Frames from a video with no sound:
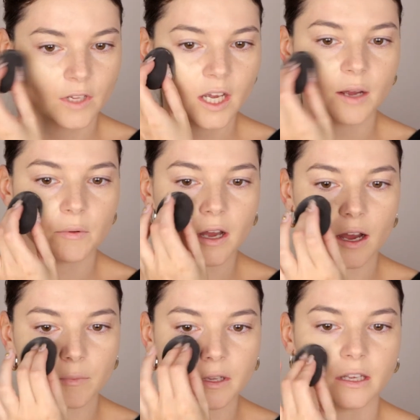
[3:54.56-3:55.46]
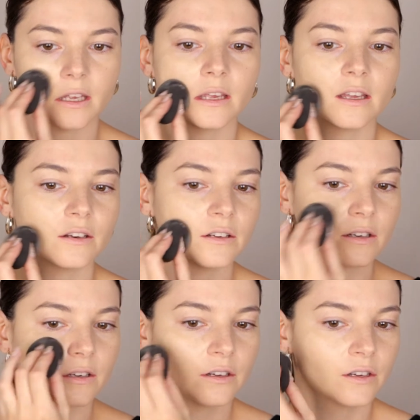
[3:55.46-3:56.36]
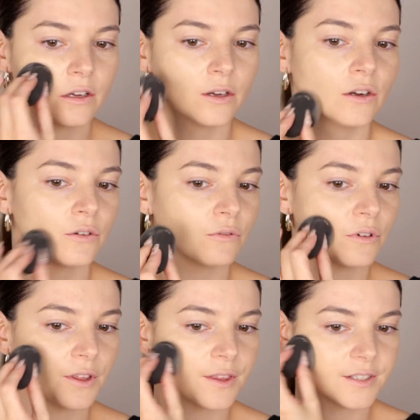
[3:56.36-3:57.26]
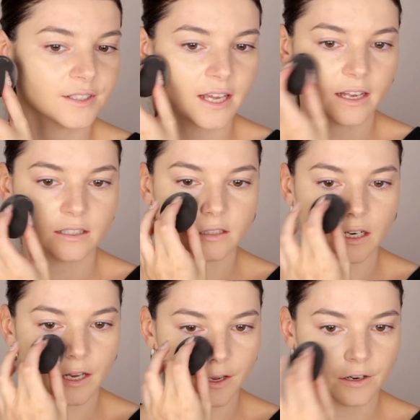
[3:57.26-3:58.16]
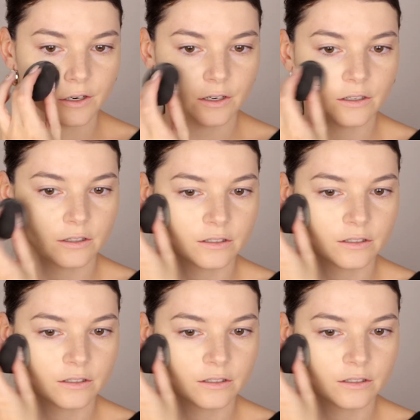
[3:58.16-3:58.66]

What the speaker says: I'm coming in with a second layer